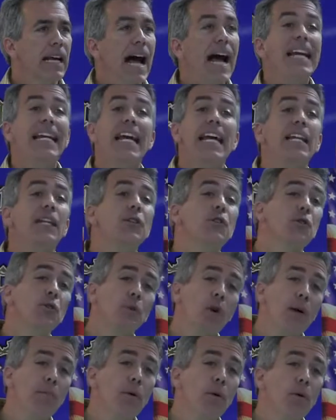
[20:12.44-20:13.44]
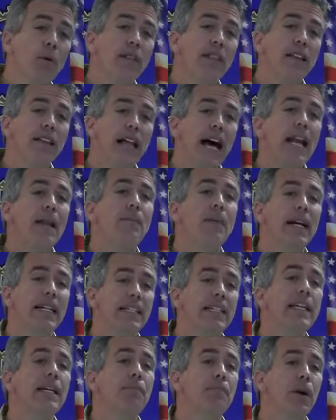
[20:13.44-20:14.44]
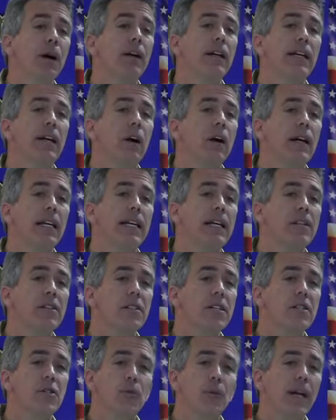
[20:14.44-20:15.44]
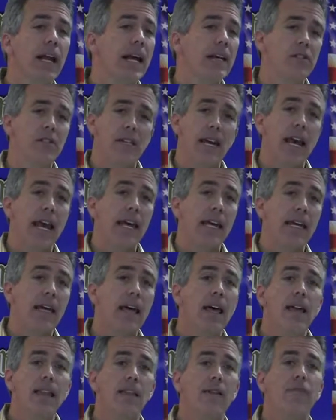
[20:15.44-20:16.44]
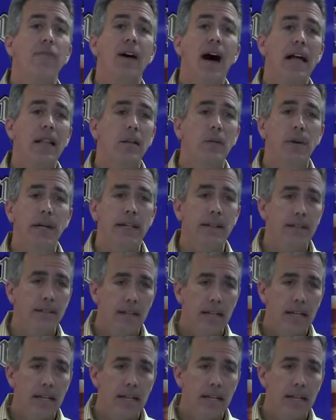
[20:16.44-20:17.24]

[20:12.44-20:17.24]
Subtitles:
I get in trouble with a lot of my Tea Party audiences when I say the following.